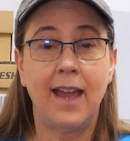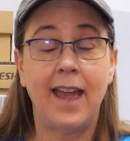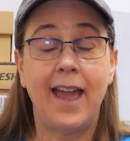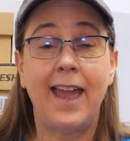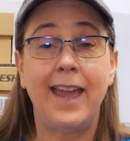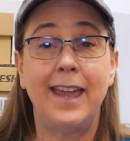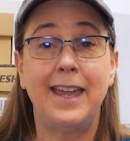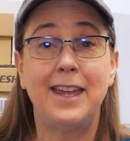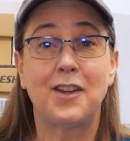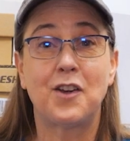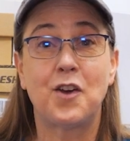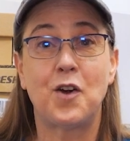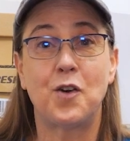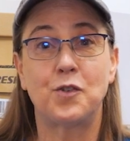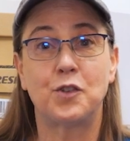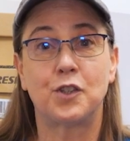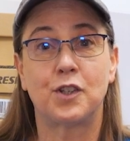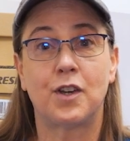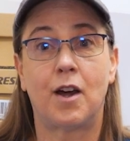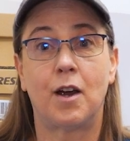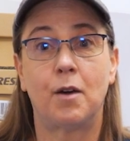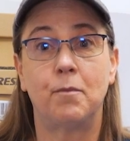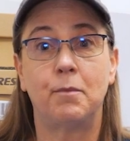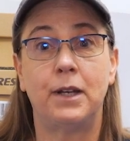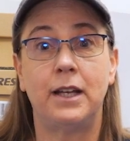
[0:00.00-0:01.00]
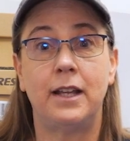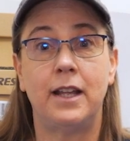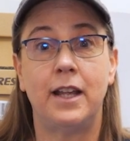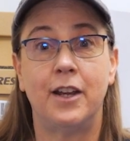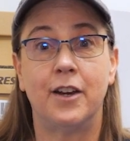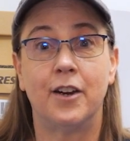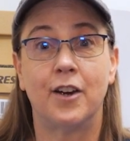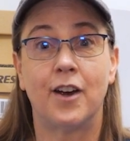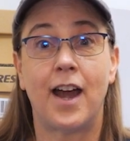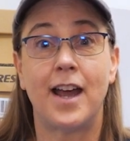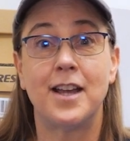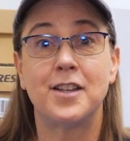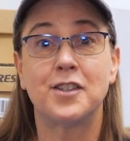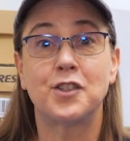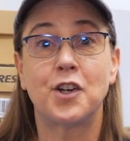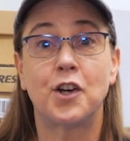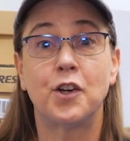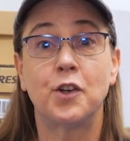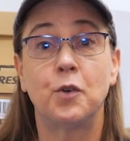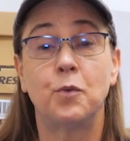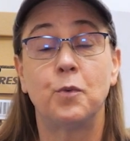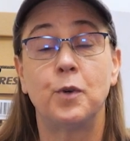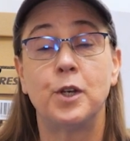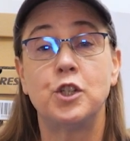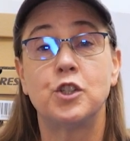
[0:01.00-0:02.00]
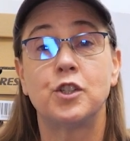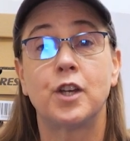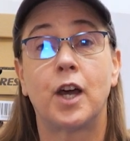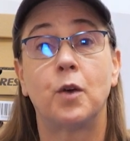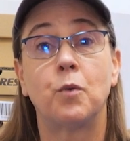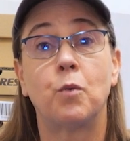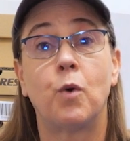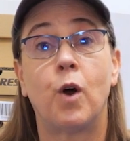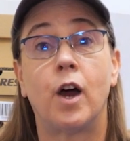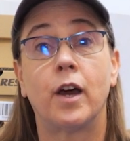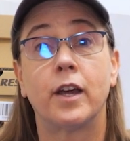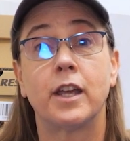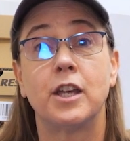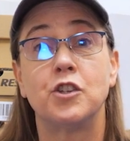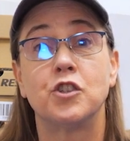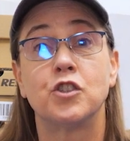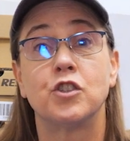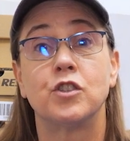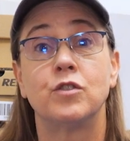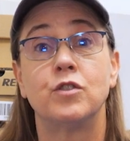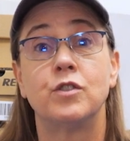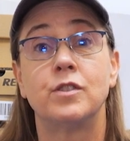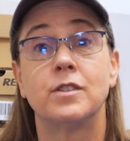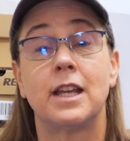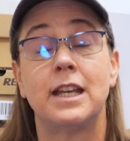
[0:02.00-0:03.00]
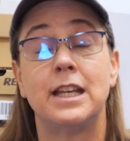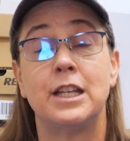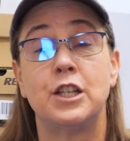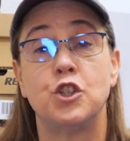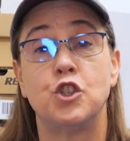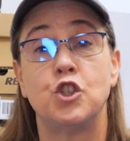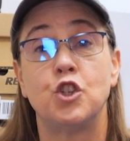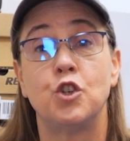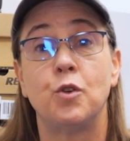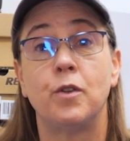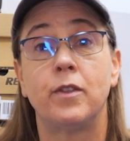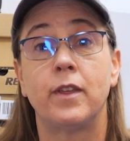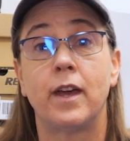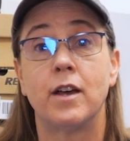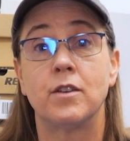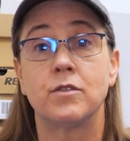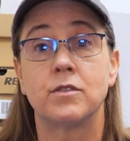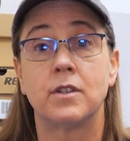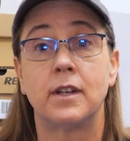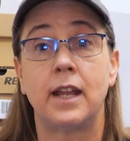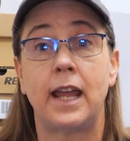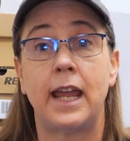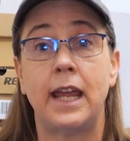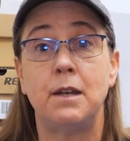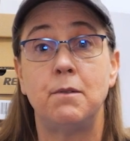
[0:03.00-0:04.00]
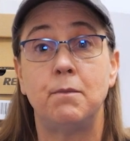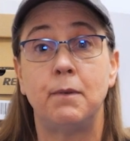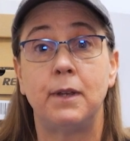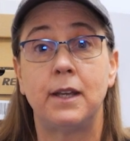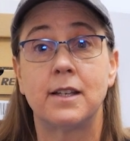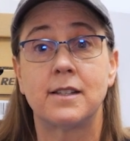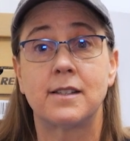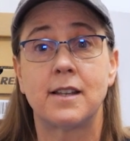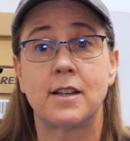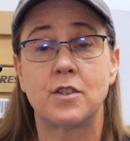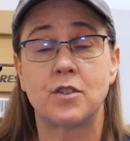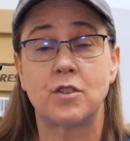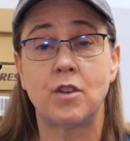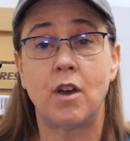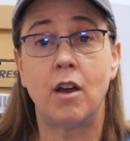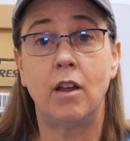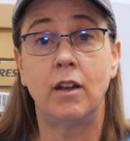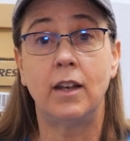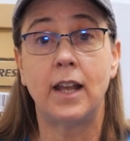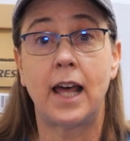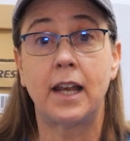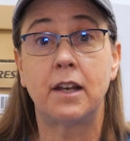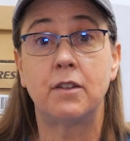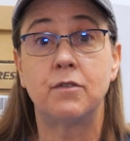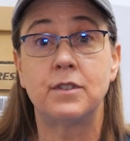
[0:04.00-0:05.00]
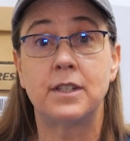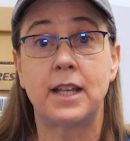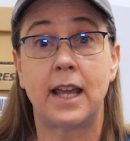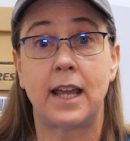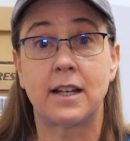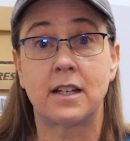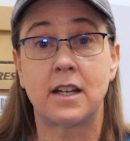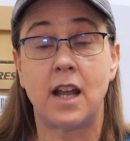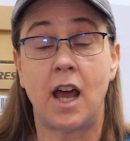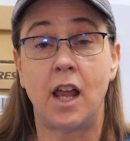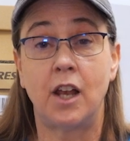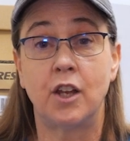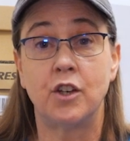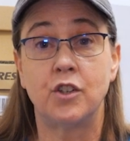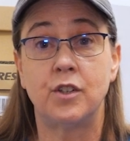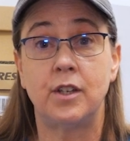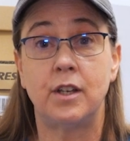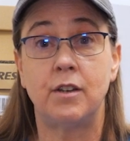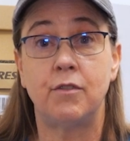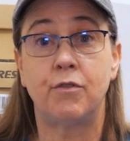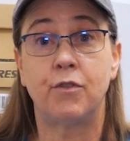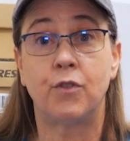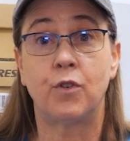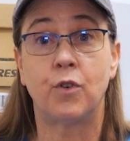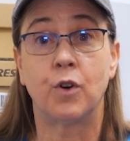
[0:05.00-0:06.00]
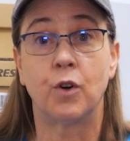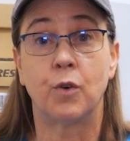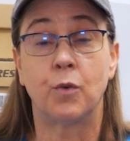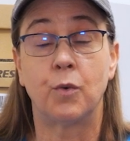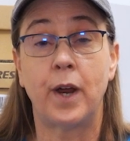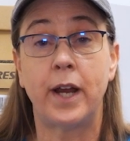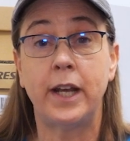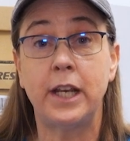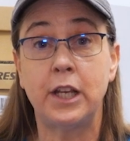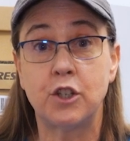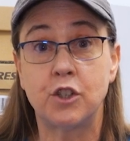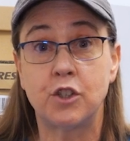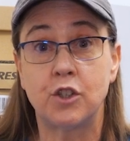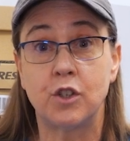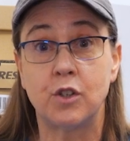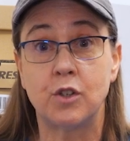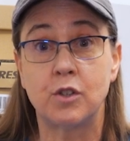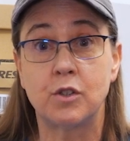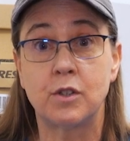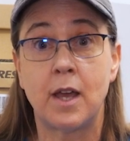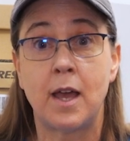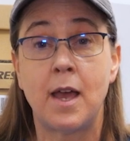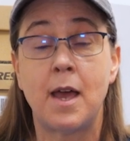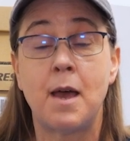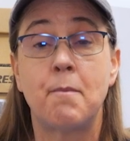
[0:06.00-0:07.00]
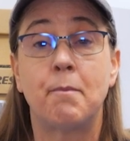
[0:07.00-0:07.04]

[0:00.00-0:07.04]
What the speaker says: Hey, Coach Carmen here. I started Reshod walking shoes in 2008 because I saw a lot of technology for running shoes,